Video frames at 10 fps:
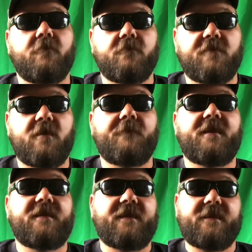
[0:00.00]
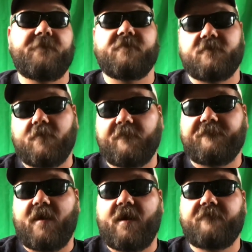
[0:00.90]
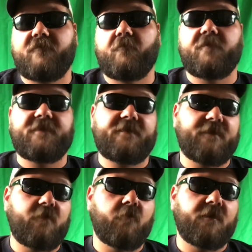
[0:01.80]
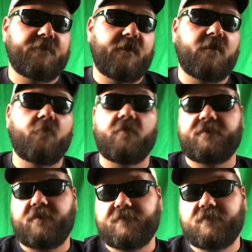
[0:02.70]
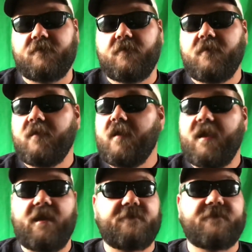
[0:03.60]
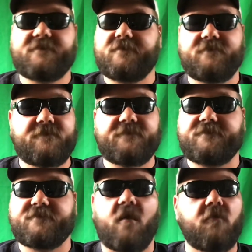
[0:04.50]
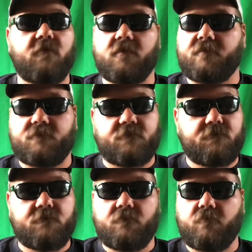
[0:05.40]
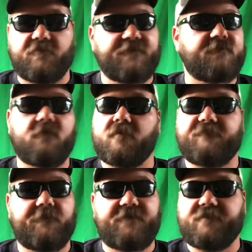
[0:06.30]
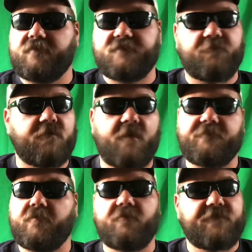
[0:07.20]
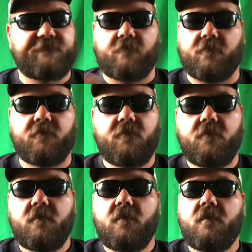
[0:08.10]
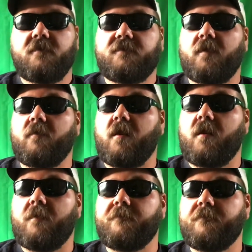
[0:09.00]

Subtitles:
come in and give me their top 5 and what they think work in their area and what doesn't. And this is just all learning. We're just learning from each other is what I'm doing this for. So I'll